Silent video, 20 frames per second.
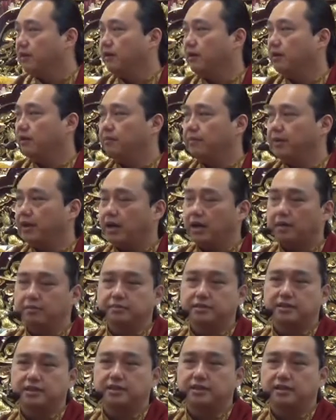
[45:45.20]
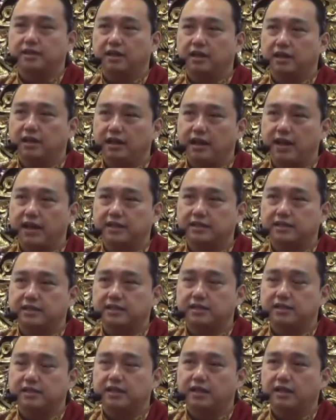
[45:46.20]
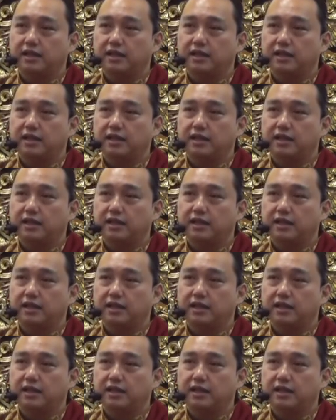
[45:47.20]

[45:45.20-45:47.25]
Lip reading: It becomes less